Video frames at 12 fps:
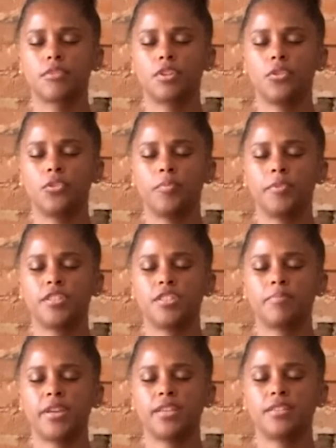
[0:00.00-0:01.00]
The open
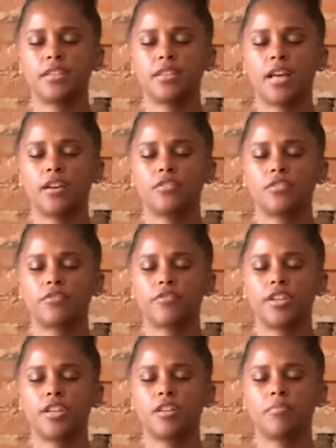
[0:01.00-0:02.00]
space allows
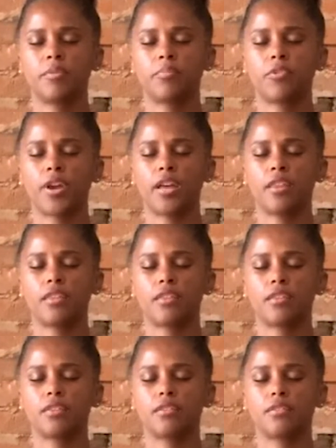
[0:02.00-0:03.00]
freedom and
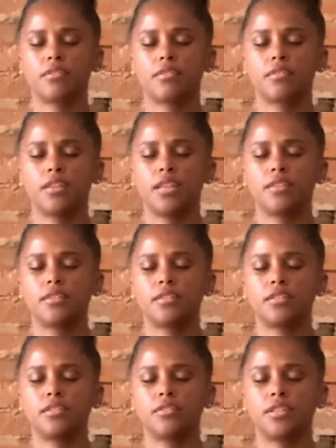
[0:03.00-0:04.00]
breath and
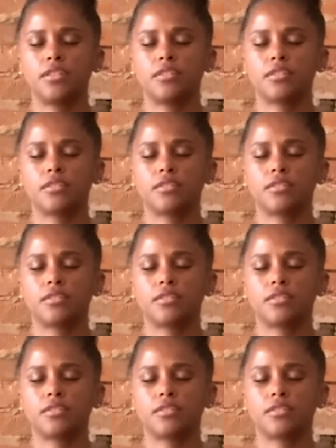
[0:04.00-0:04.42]
stillness.